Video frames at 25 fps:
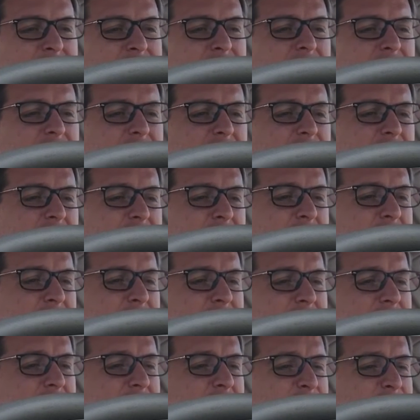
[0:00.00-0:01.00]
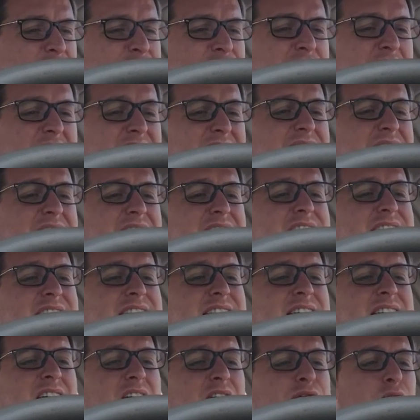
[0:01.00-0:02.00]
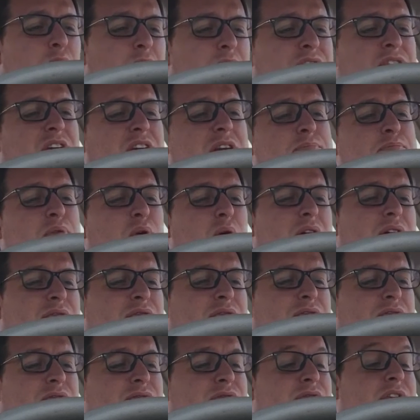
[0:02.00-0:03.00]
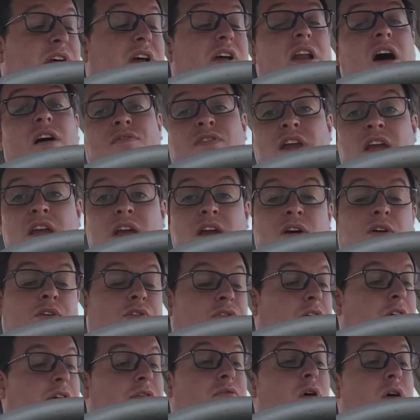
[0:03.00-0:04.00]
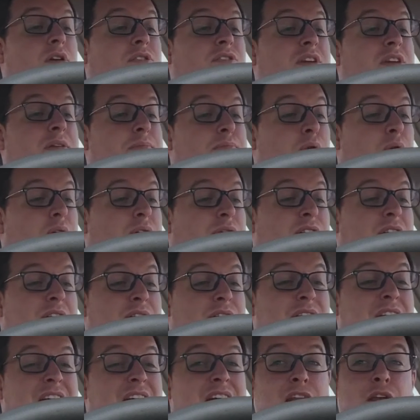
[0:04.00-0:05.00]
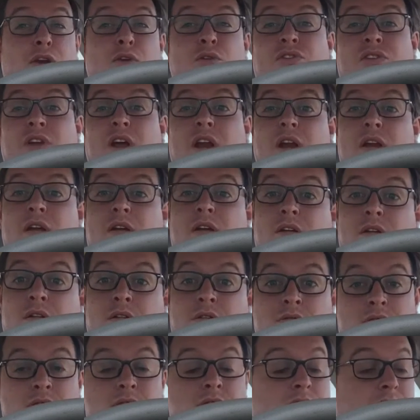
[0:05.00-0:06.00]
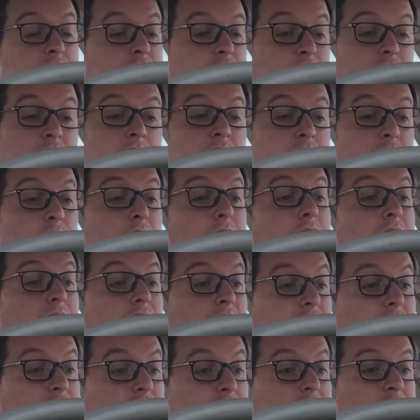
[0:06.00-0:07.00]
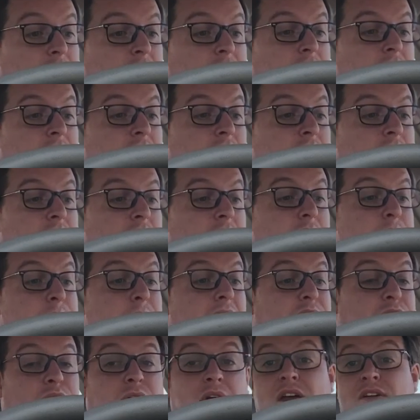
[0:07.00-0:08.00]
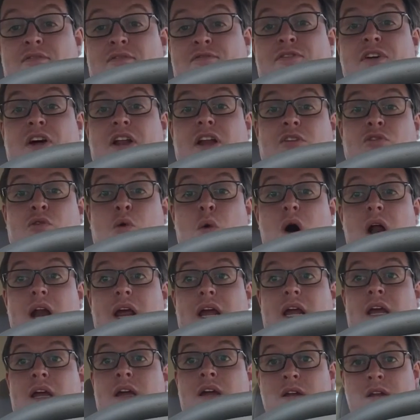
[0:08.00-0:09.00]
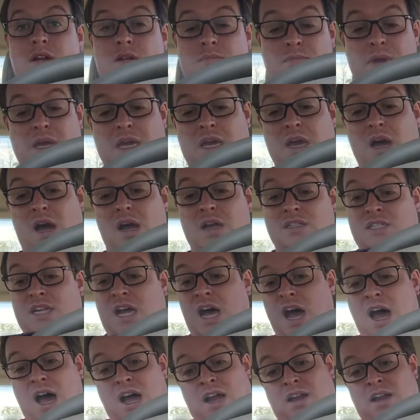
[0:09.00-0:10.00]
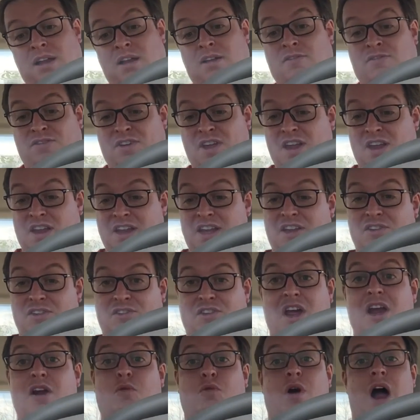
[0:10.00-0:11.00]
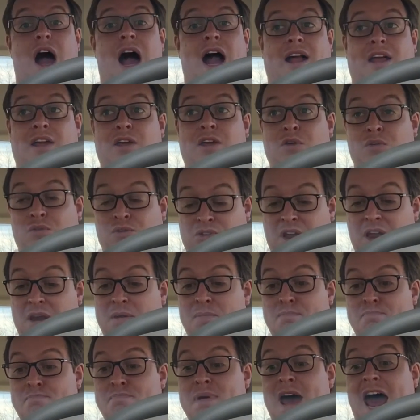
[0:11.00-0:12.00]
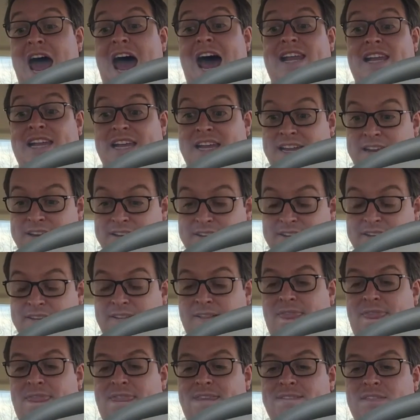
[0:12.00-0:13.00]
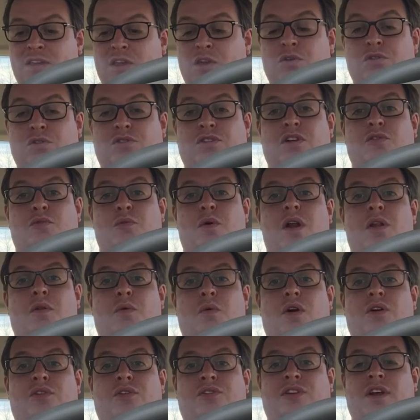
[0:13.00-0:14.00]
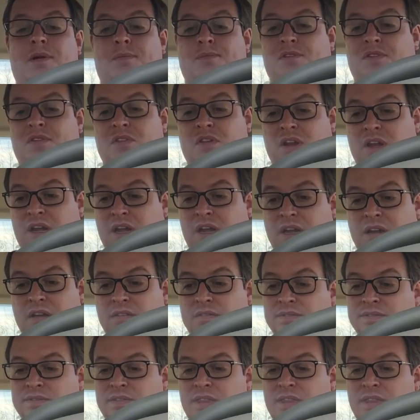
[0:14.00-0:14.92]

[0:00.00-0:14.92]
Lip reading: Philly is 14-point Philadelphia Eagles, or 14-point favorite at Houston. Well, you might as well get Philly 20, because Philly is going to rock Houston badly. Houston's one of the worst teams in the league,